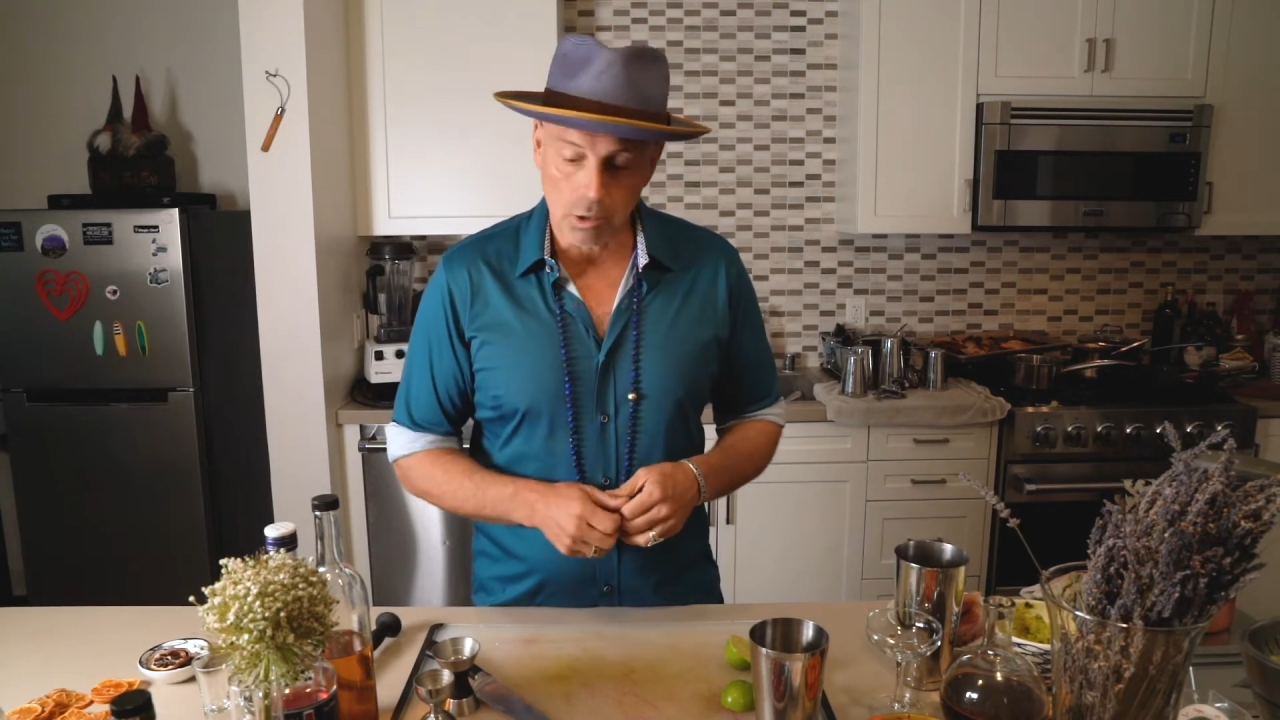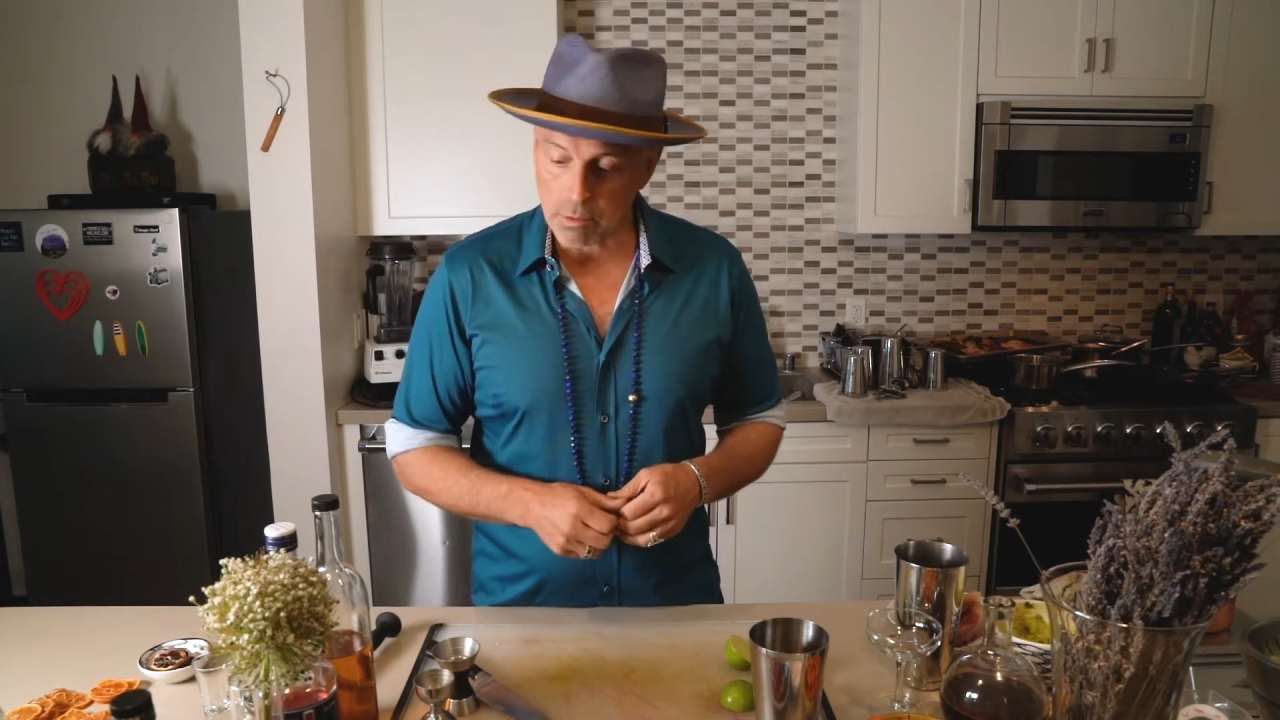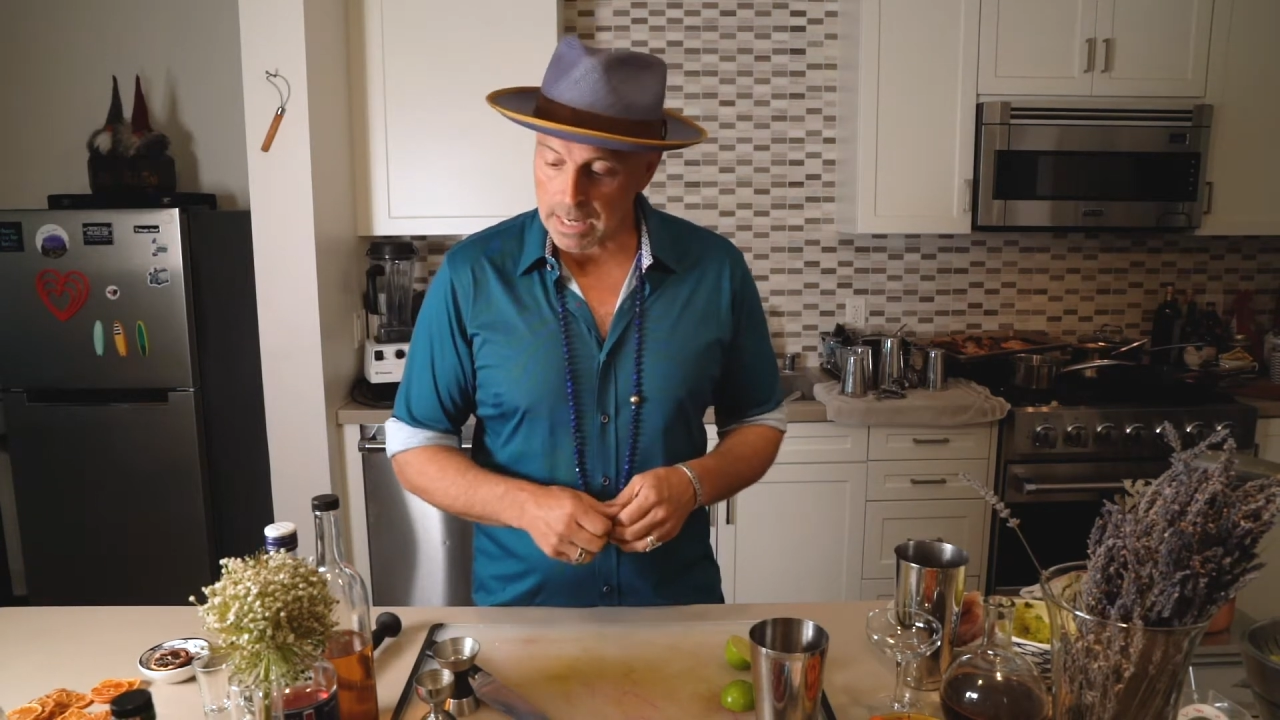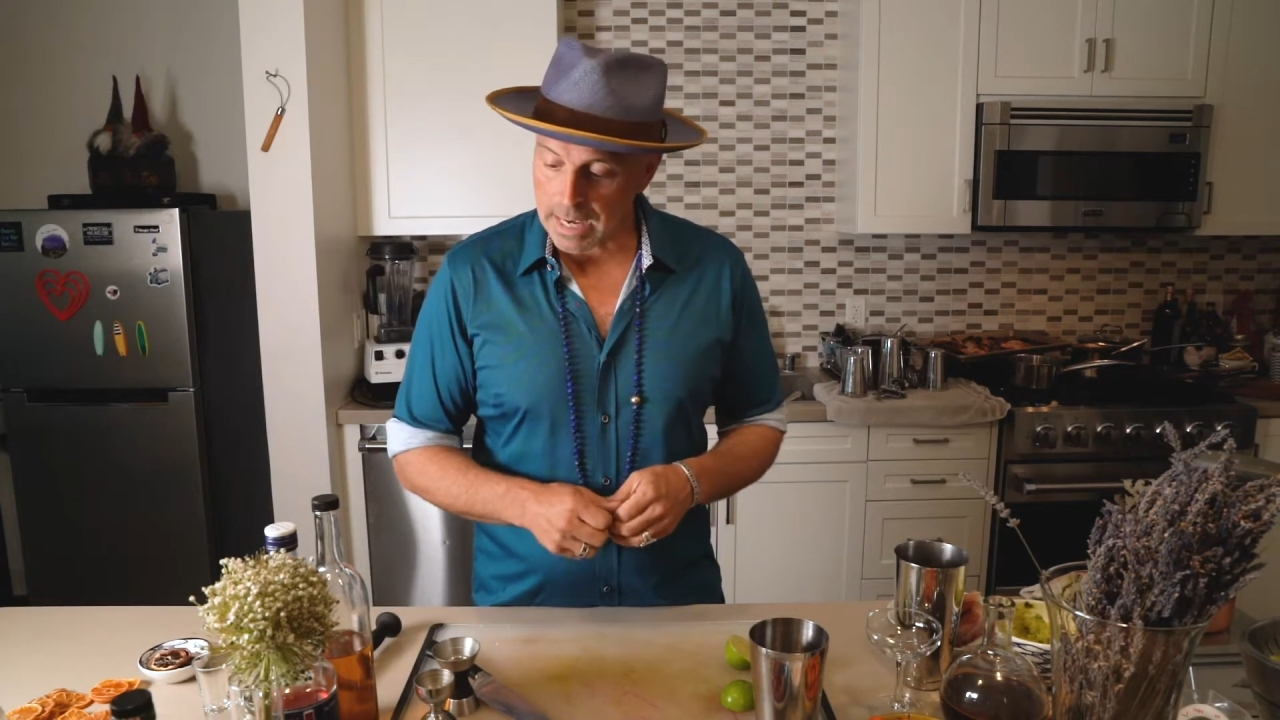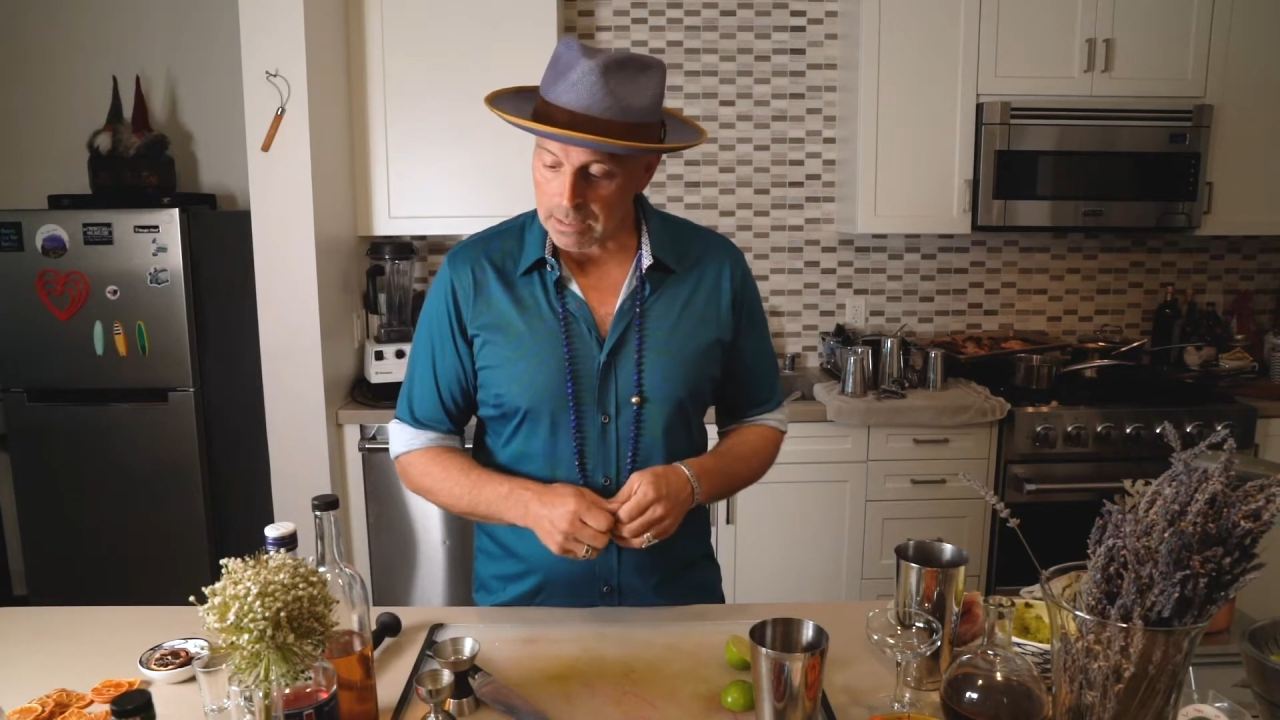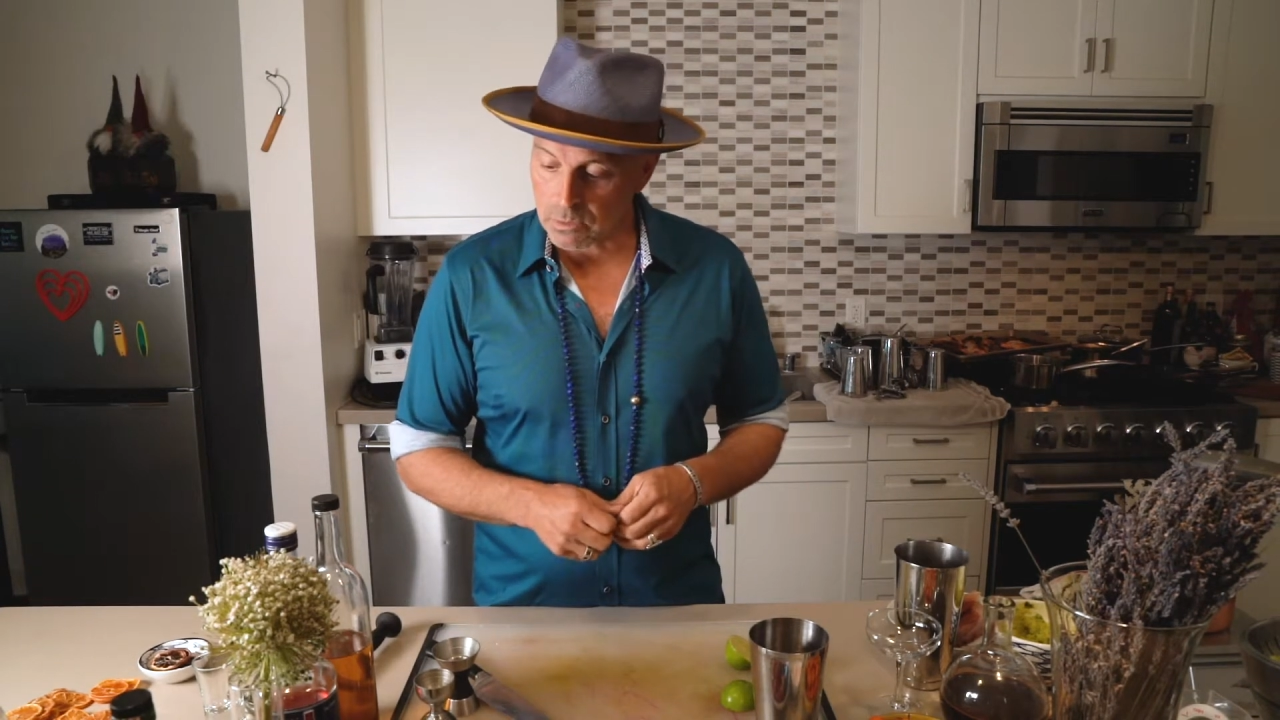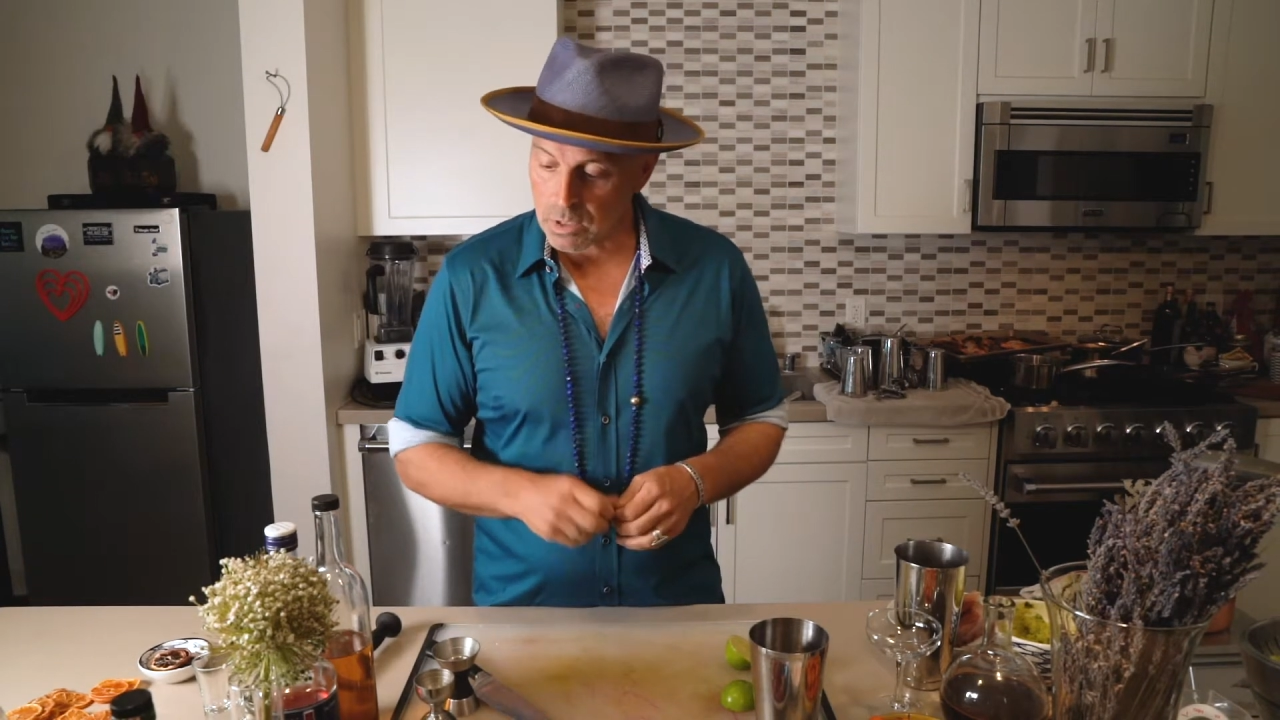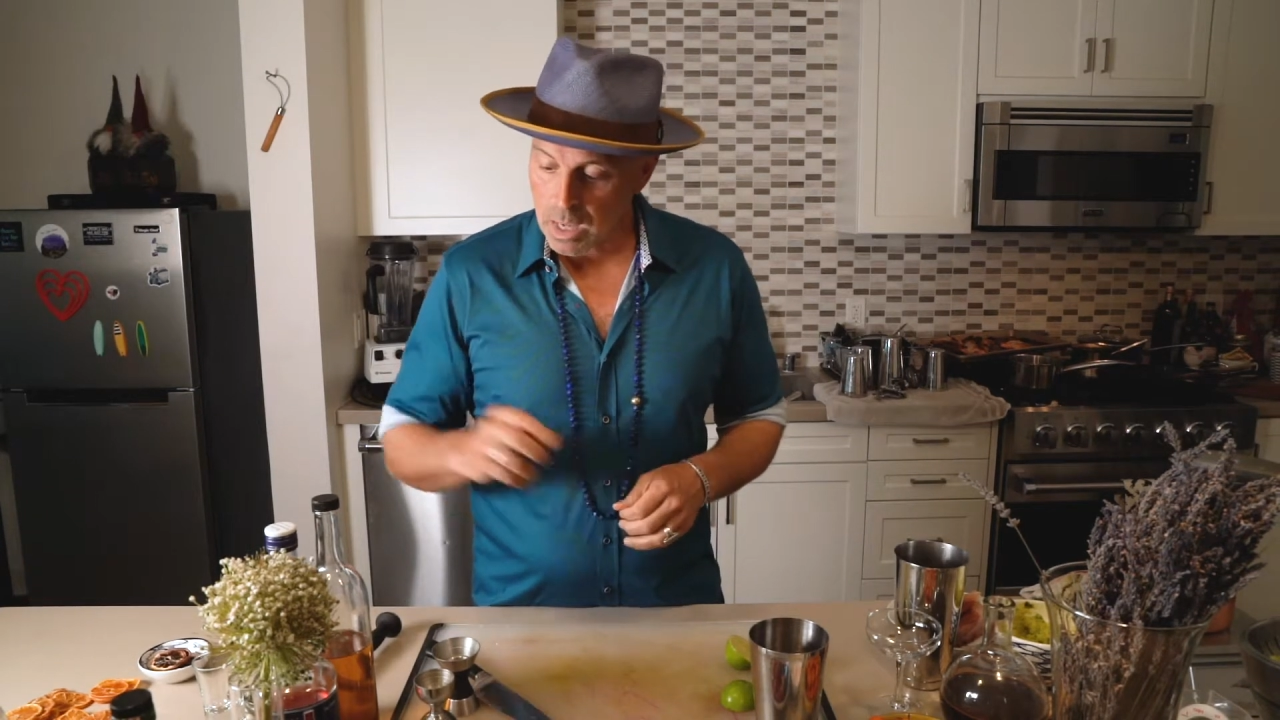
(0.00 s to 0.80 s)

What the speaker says: Greyhound,